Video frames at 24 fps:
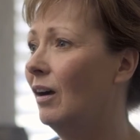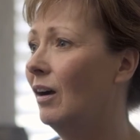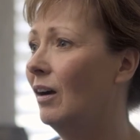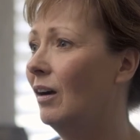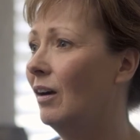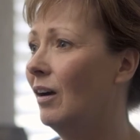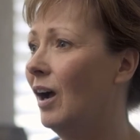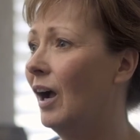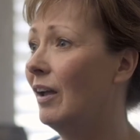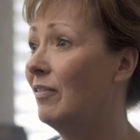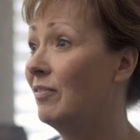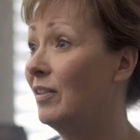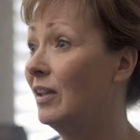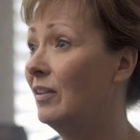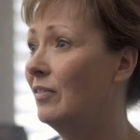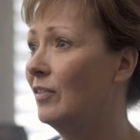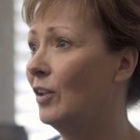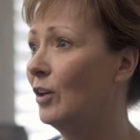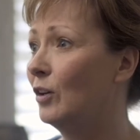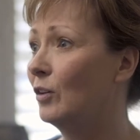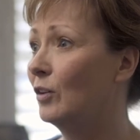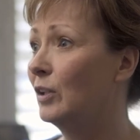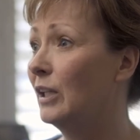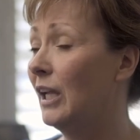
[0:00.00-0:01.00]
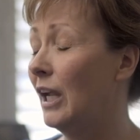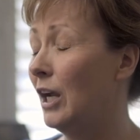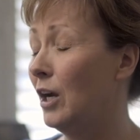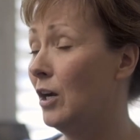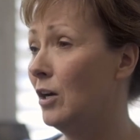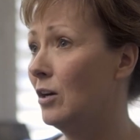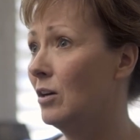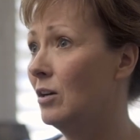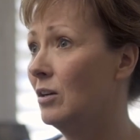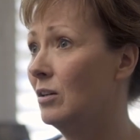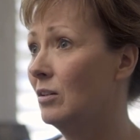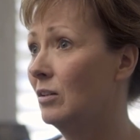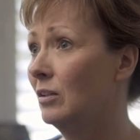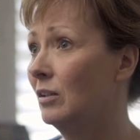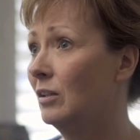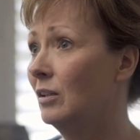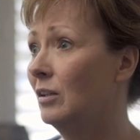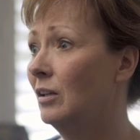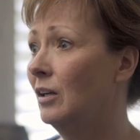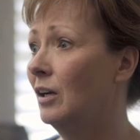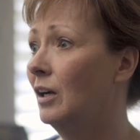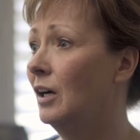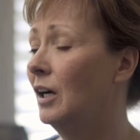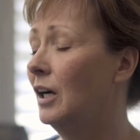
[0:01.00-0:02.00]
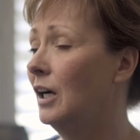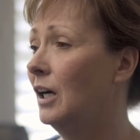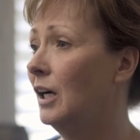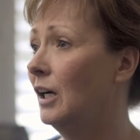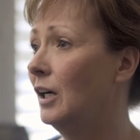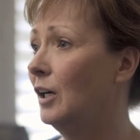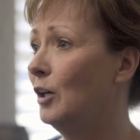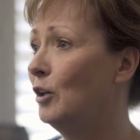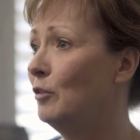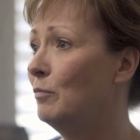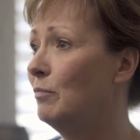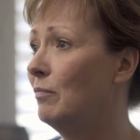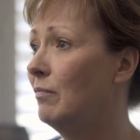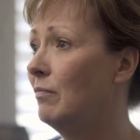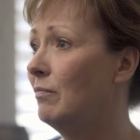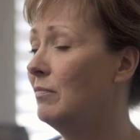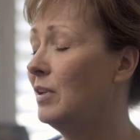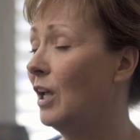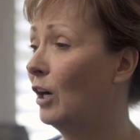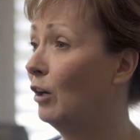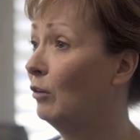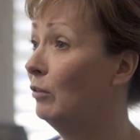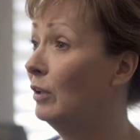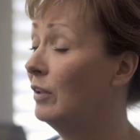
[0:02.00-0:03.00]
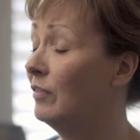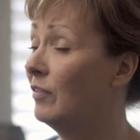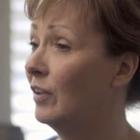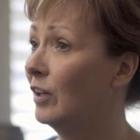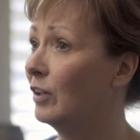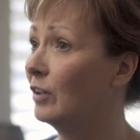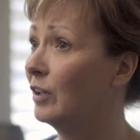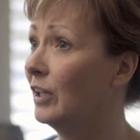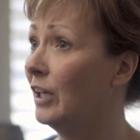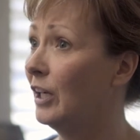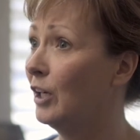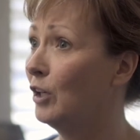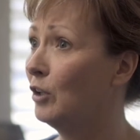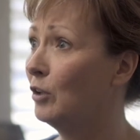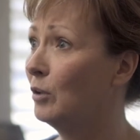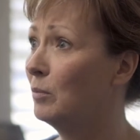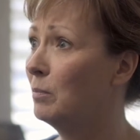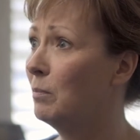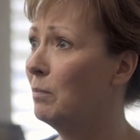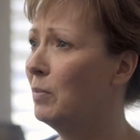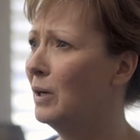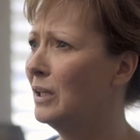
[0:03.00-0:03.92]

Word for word: Uh, I think their care, um, not only their care,